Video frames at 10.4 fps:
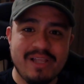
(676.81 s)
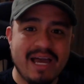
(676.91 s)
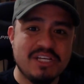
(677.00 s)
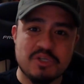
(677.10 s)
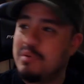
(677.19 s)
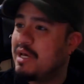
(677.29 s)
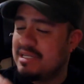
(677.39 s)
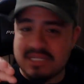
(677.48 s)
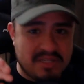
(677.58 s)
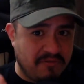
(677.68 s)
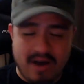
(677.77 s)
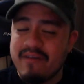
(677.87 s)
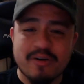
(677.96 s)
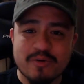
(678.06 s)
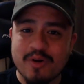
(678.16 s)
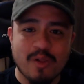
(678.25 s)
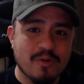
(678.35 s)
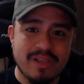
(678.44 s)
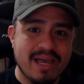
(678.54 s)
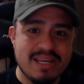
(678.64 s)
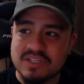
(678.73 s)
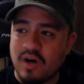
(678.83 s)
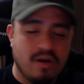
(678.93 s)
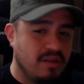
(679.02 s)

light just because it's a $500 light and it's got